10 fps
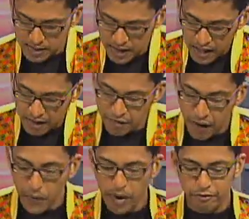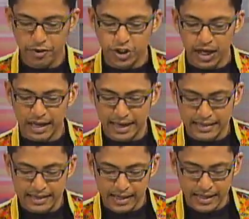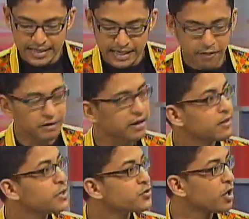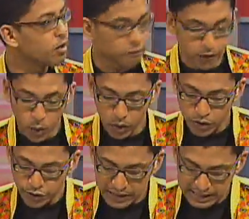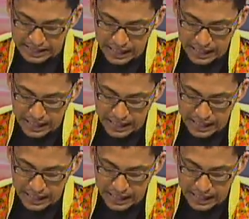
The very Reverend Shelley-Ann Tenia, Dean of the Cathedral of the Holy Trinity,